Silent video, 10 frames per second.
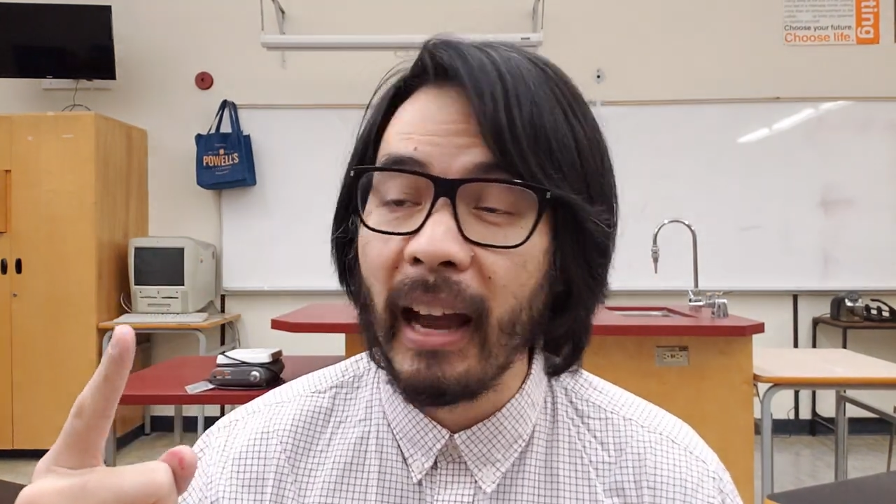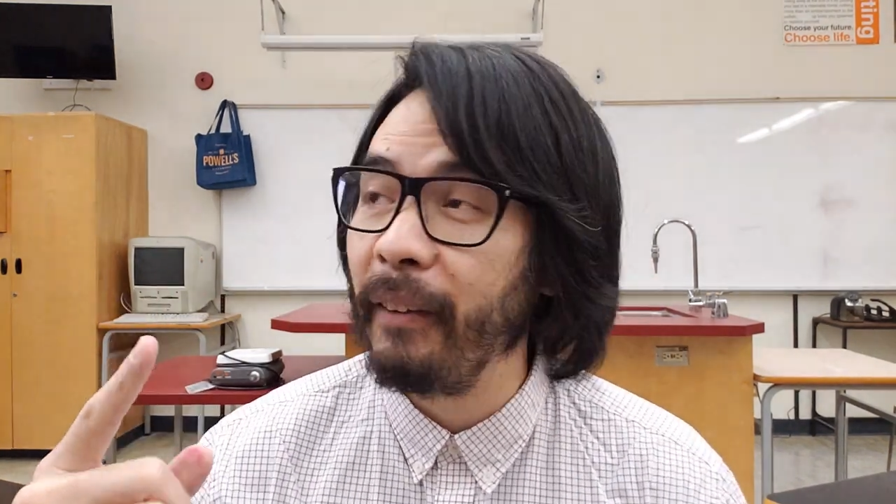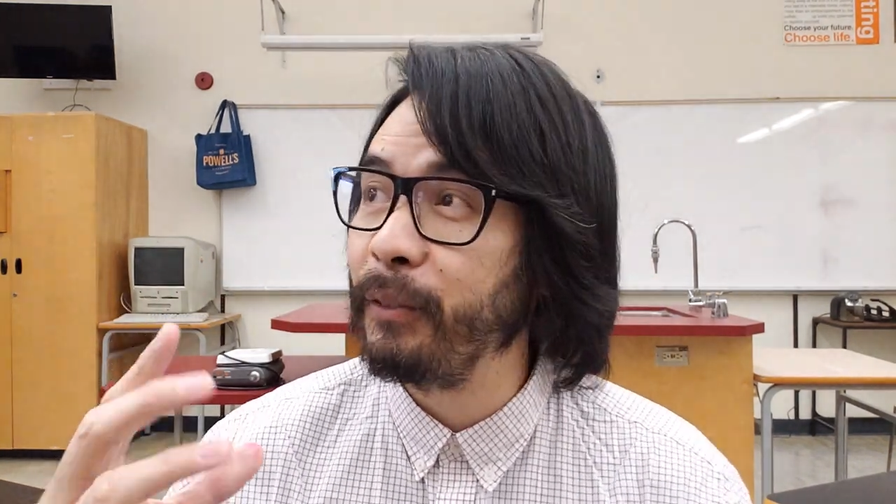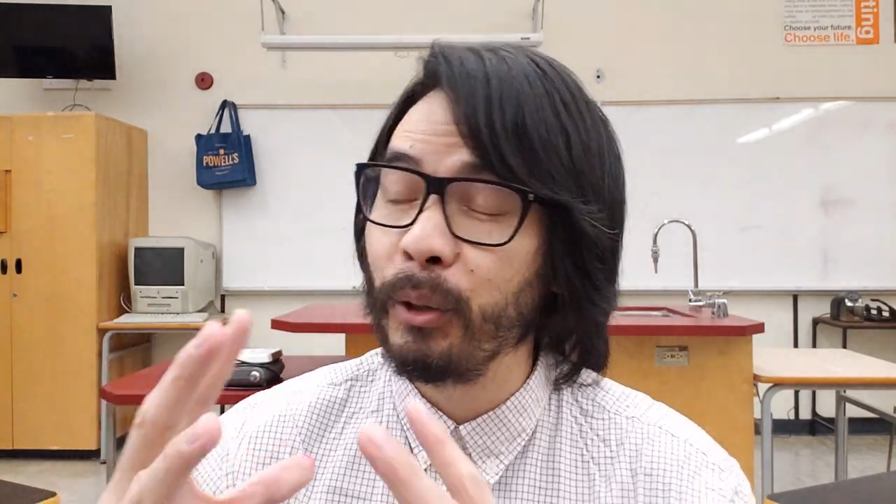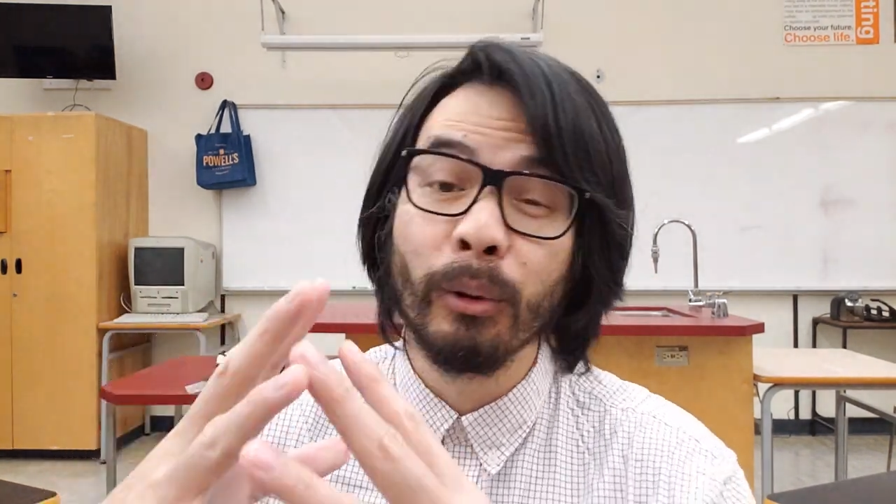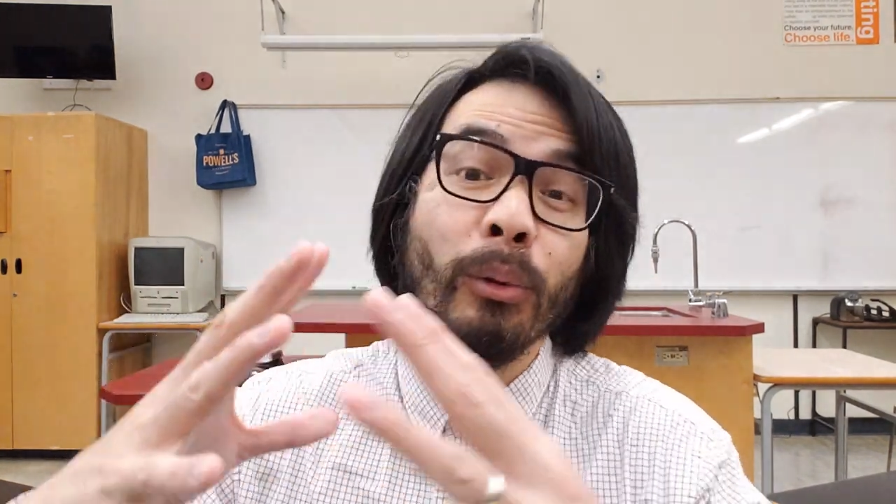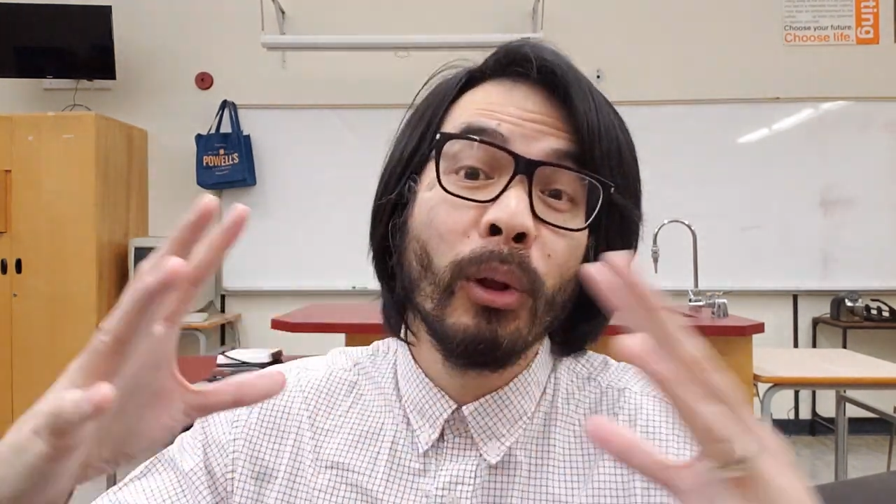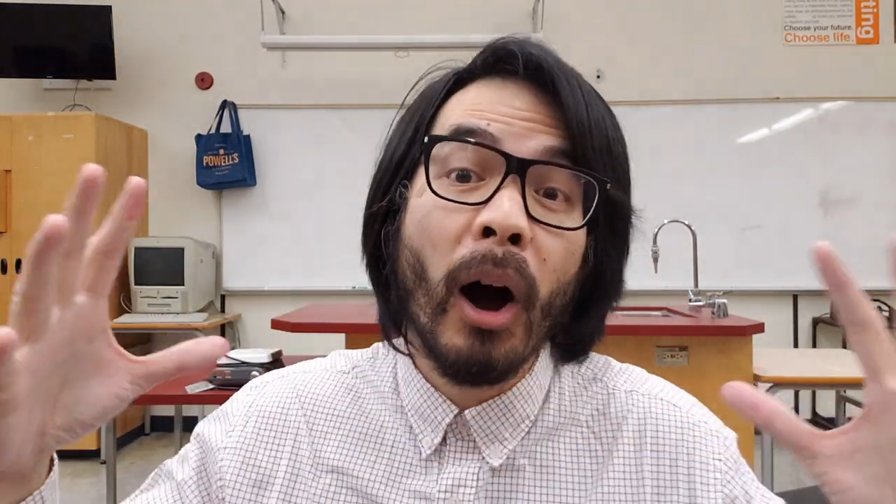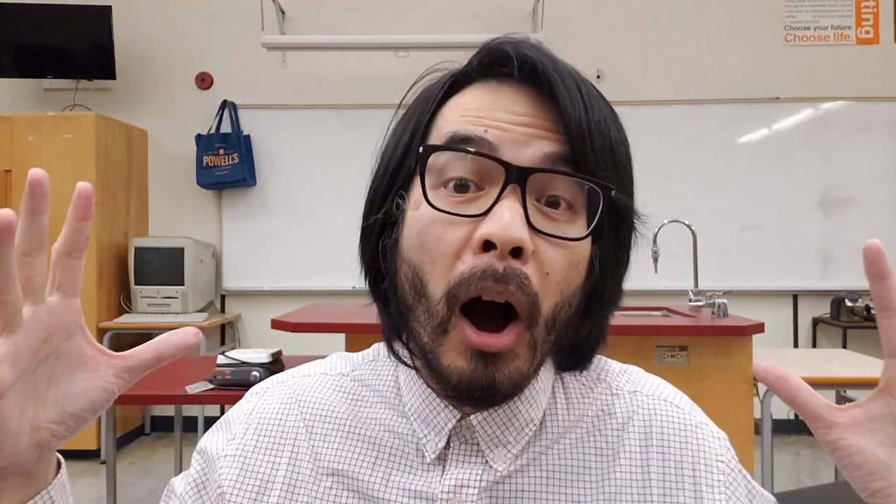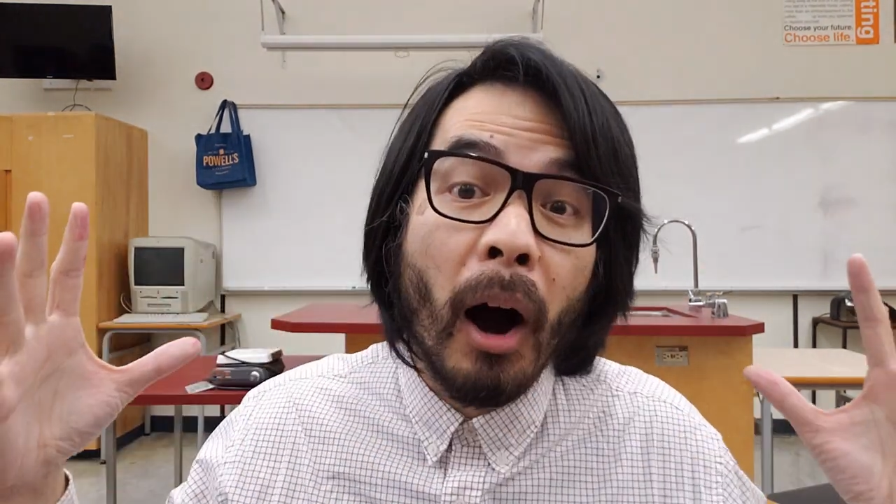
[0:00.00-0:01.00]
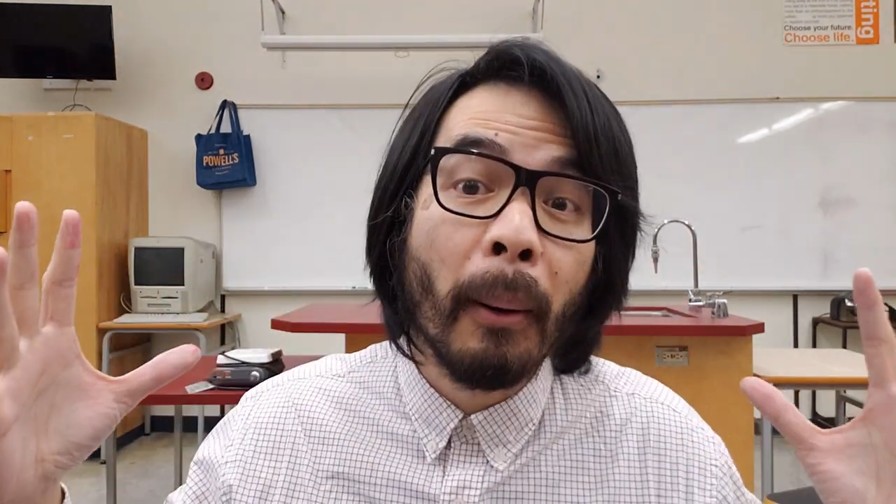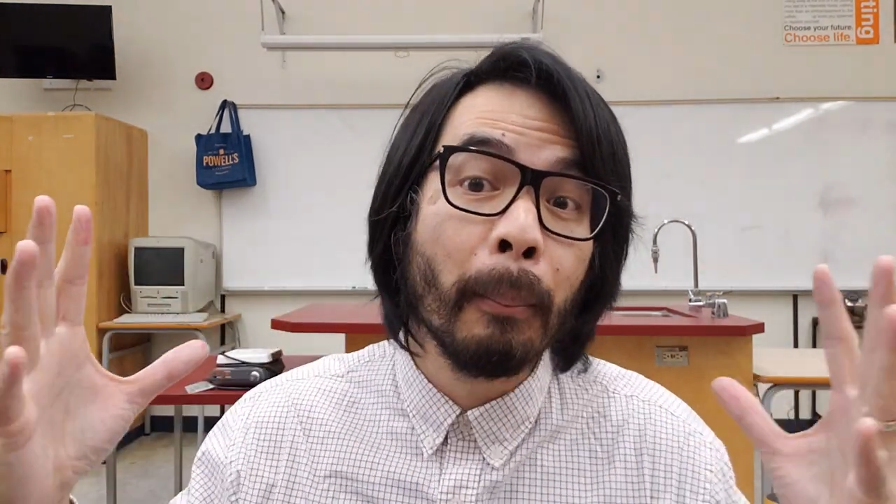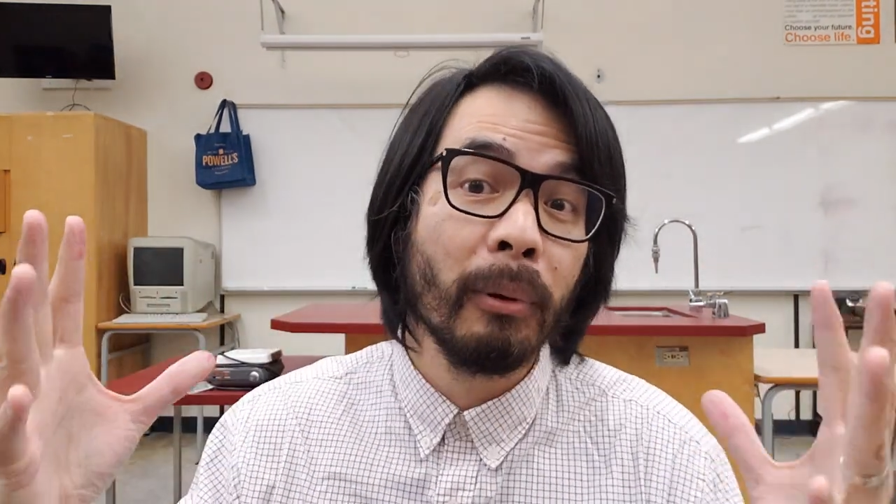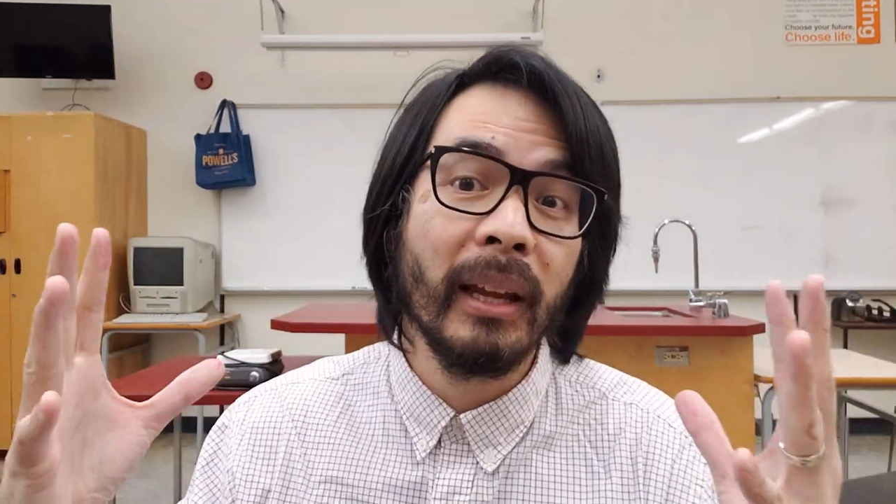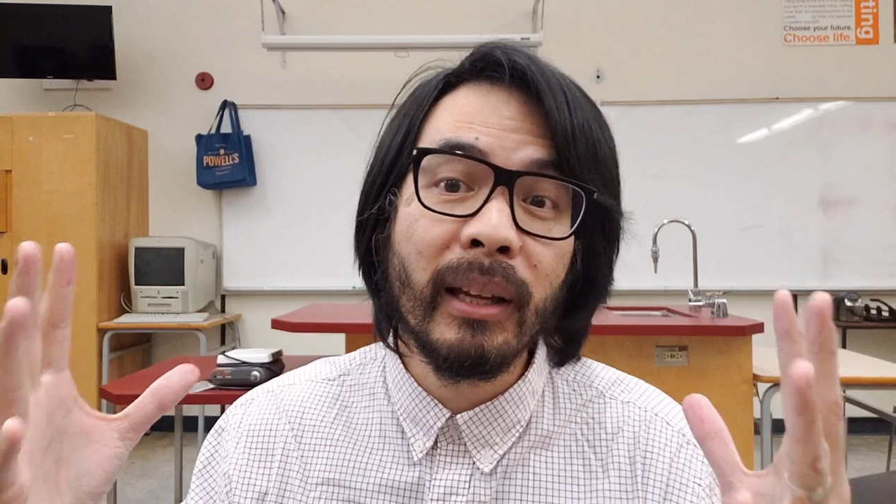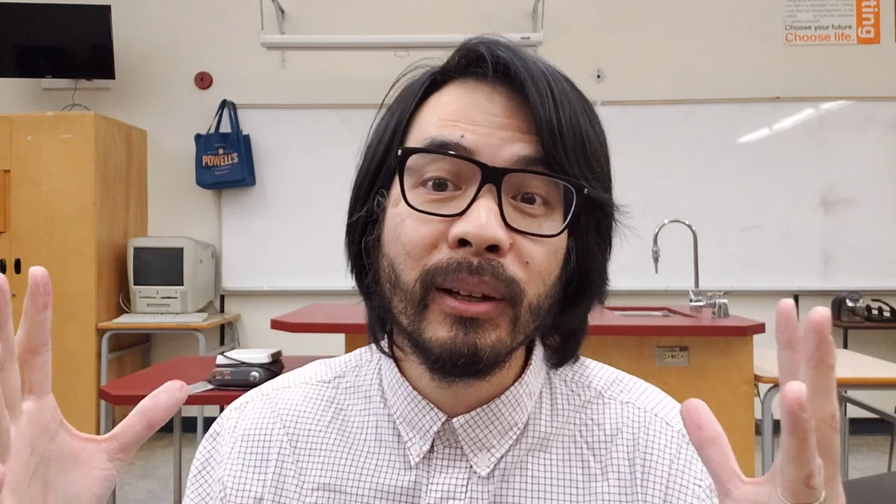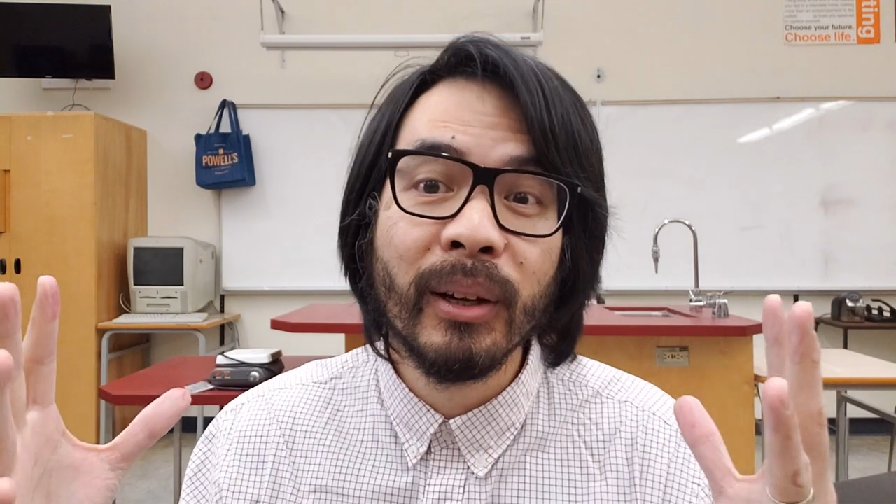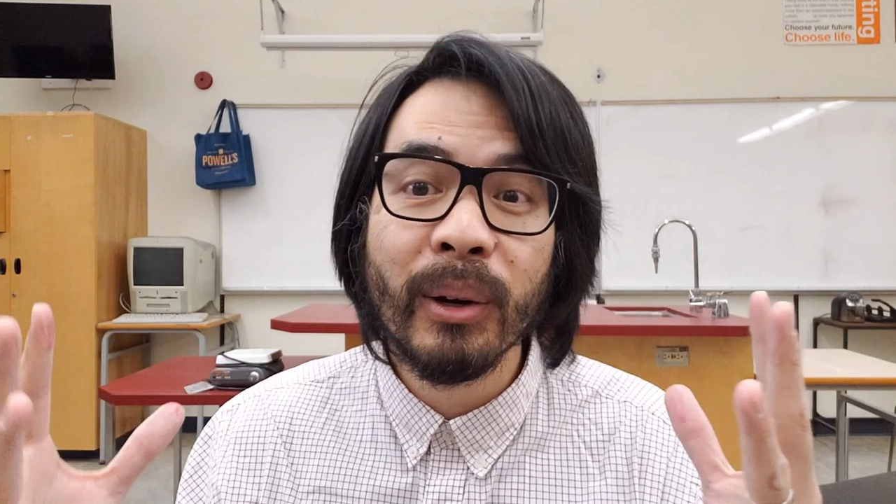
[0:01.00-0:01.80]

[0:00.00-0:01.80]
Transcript: after a long break,